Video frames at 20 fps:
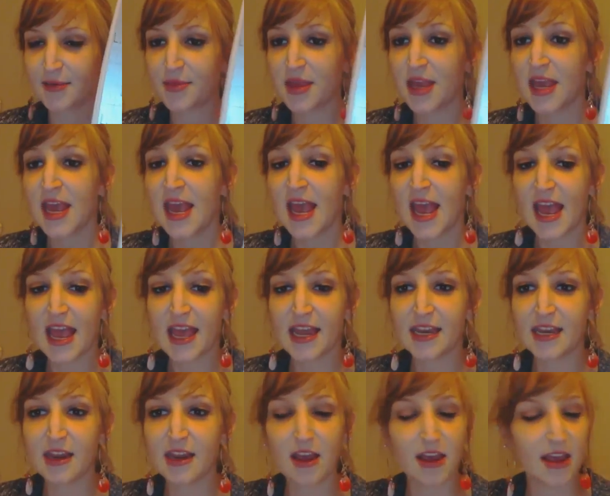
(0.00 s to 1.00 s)
time.
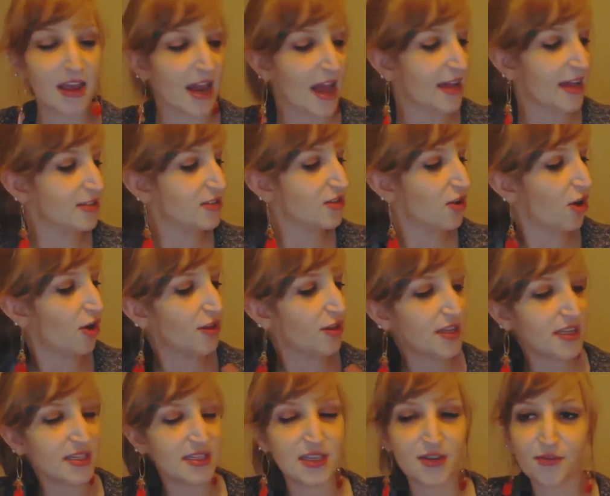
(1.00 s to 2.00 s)
And it has all
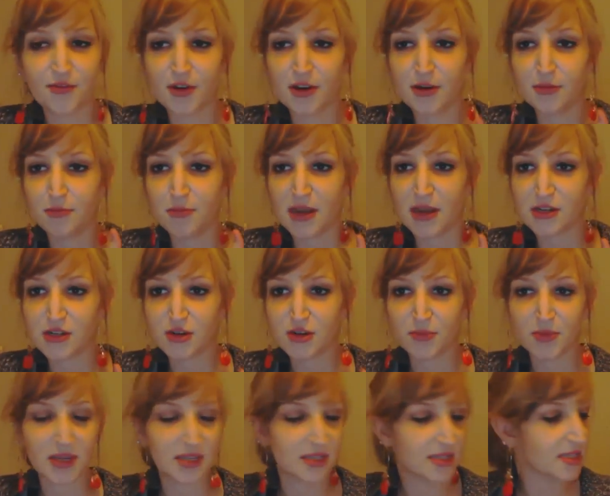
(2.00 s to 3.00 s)
these different
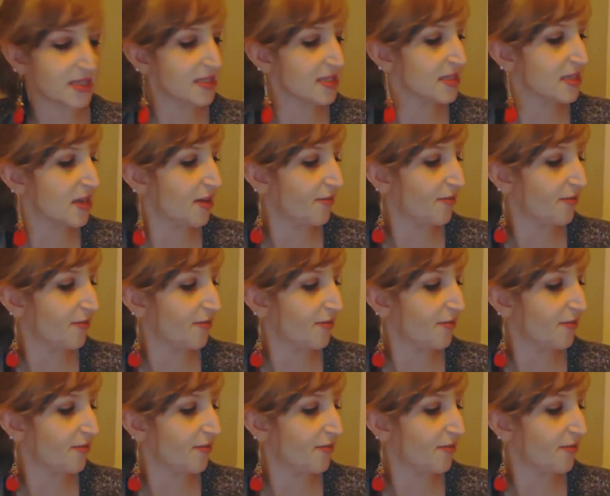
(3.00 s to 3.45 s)
measurements and